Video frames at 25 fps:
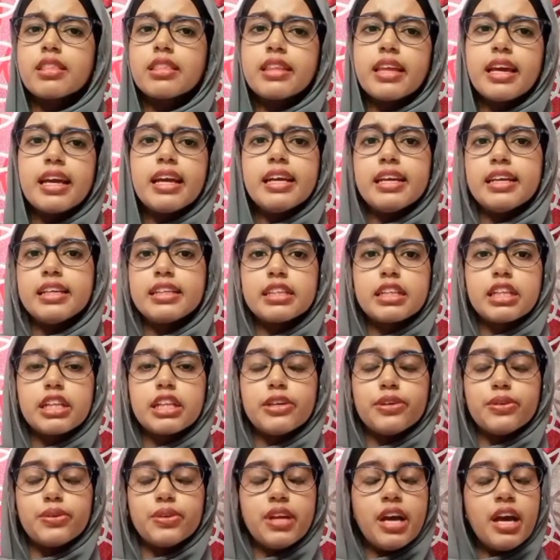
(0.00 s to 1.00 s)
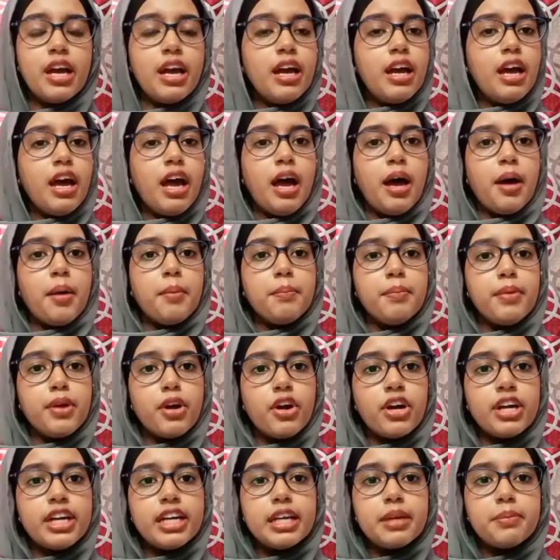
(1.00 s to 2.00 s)
They include
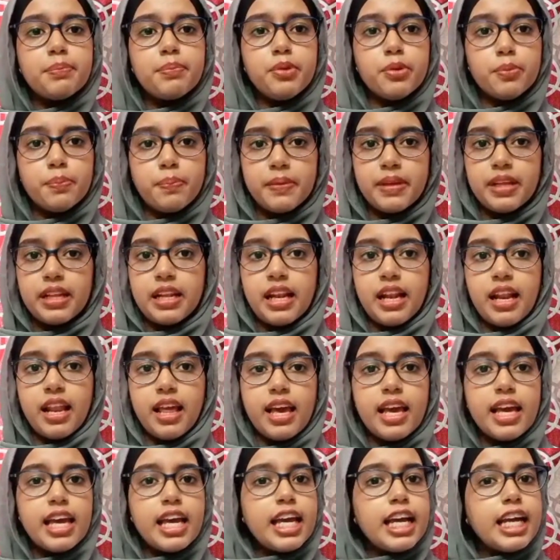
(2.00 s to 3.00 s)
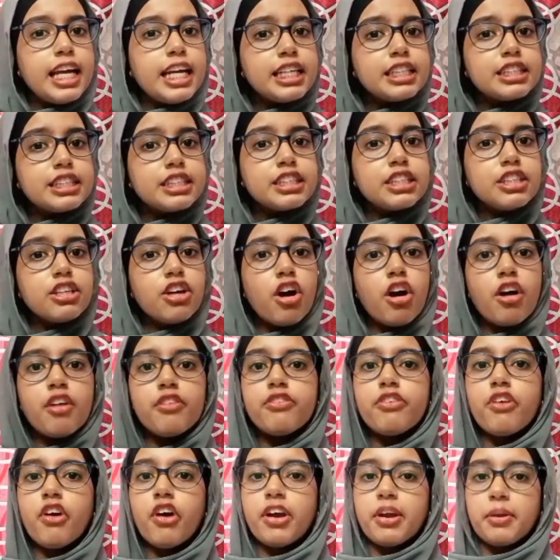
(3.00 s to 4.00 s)
miotic pupil, hazy
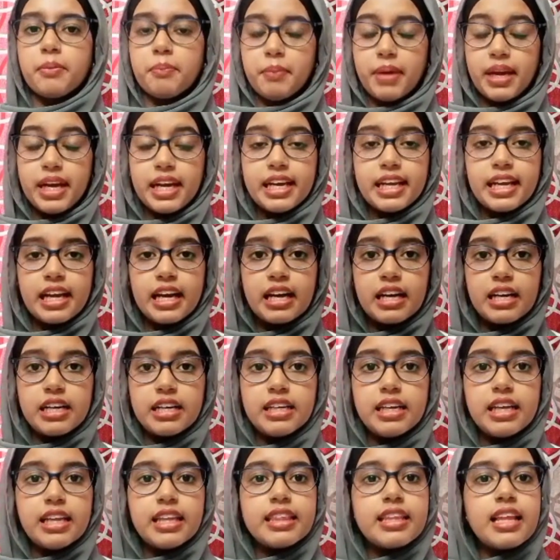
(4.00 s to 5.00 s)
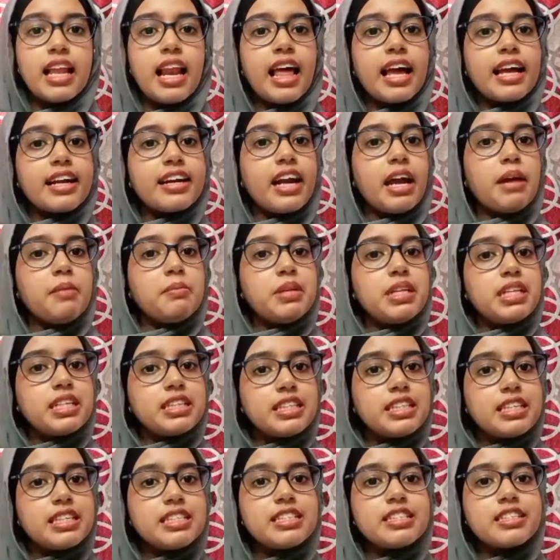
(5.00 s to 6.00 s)
or foggy media, the
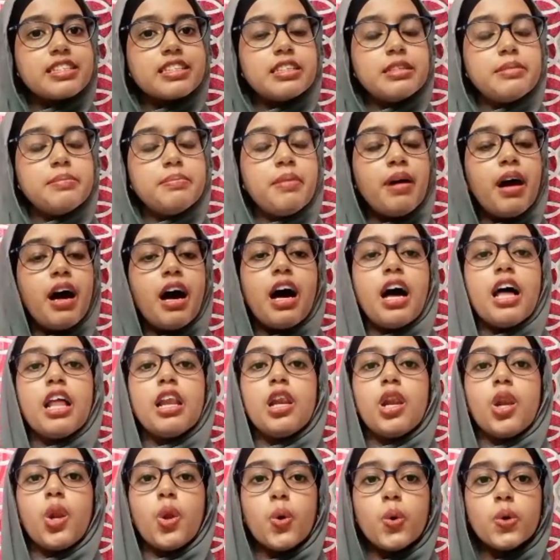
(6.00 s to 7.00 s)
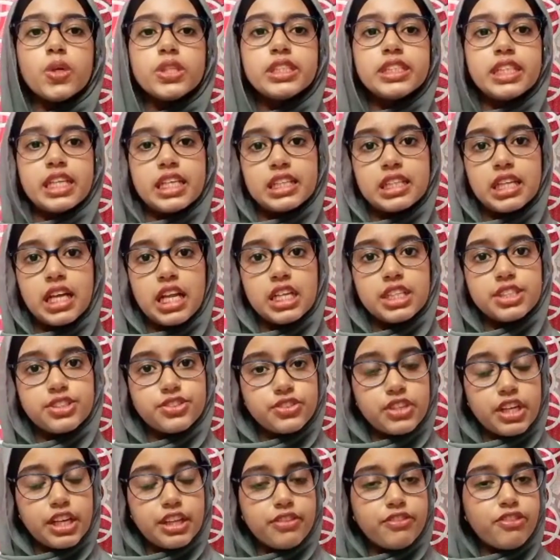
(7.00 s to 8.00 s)
lacrimal system, a low signal
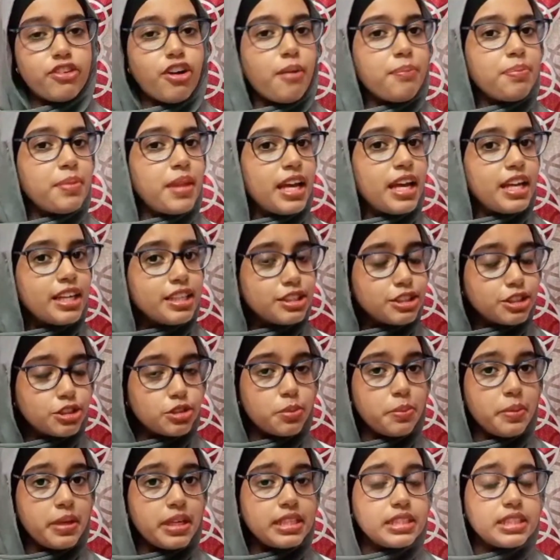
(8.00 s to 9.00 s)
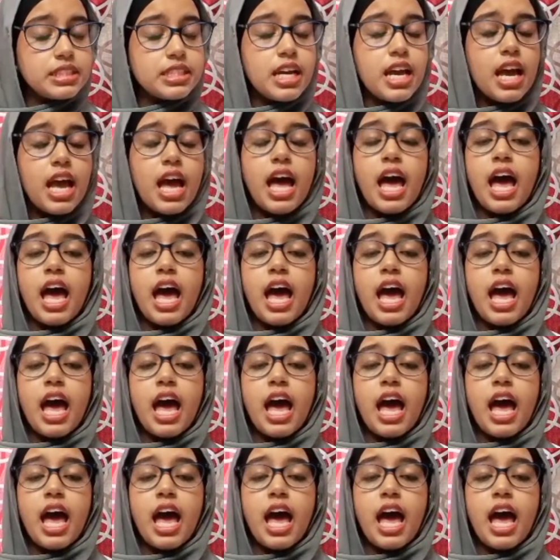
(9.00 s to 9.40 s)
strength from the instrument,